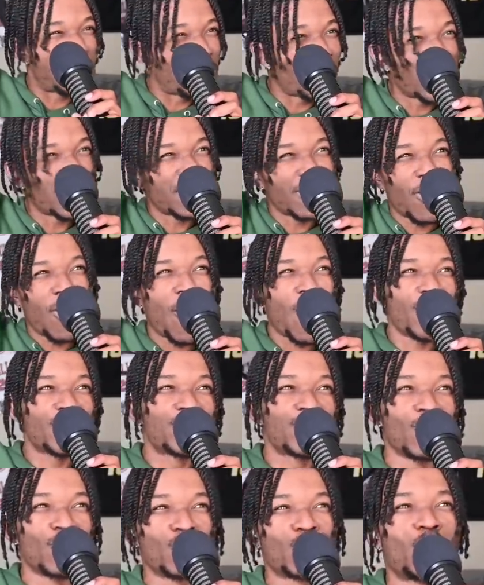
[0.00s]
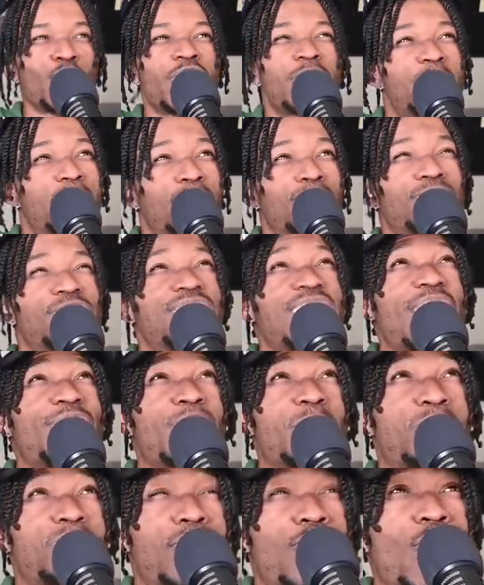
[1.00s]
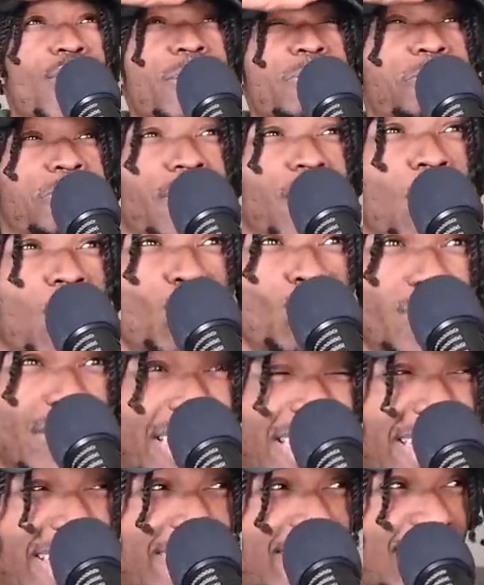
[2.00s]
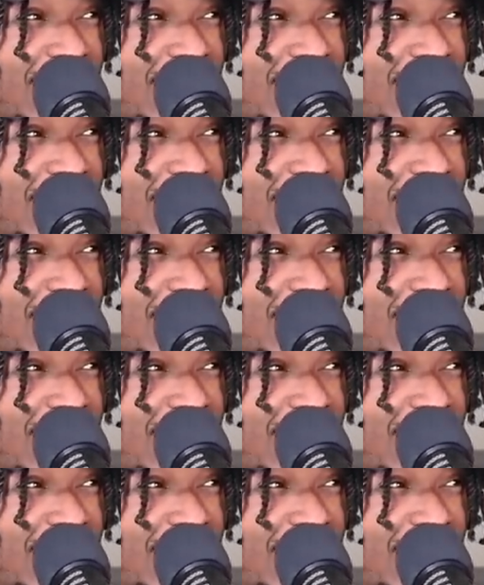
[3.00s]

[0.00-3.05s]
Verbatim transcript: point loss or twenty-seven point blown lead